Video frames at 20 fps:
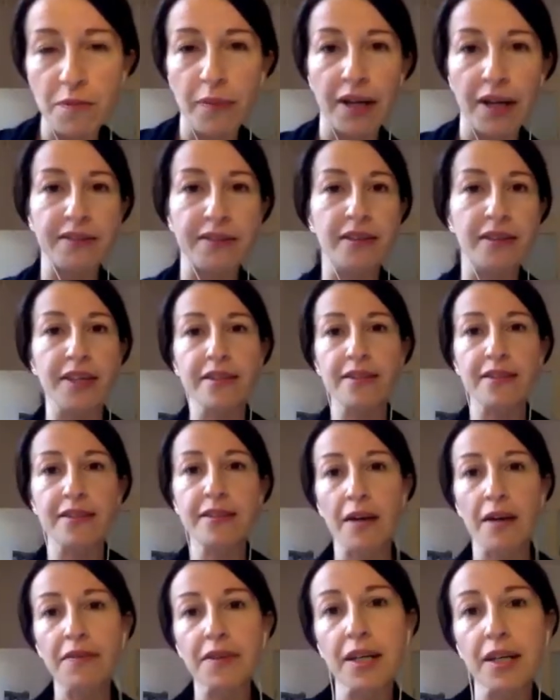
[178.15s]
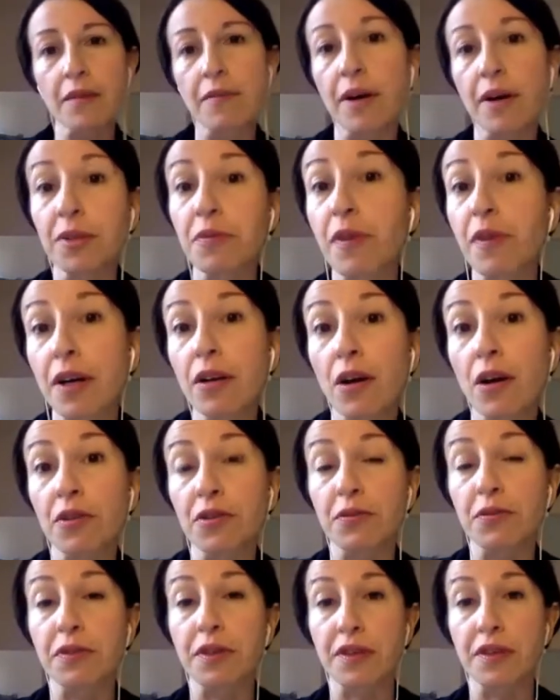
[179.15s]
but there is nothing about
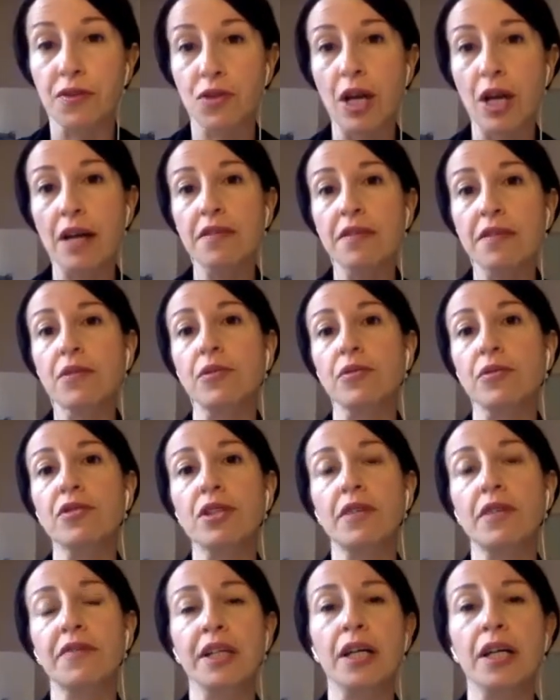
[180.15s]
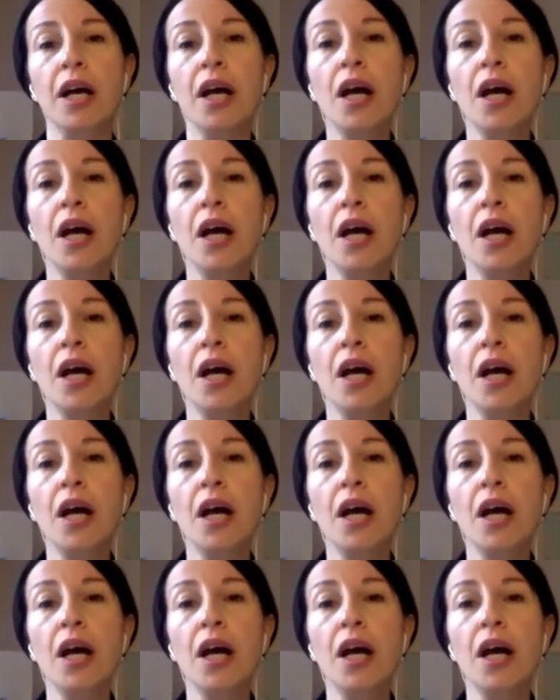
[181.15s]
philosophy. It's just concerning,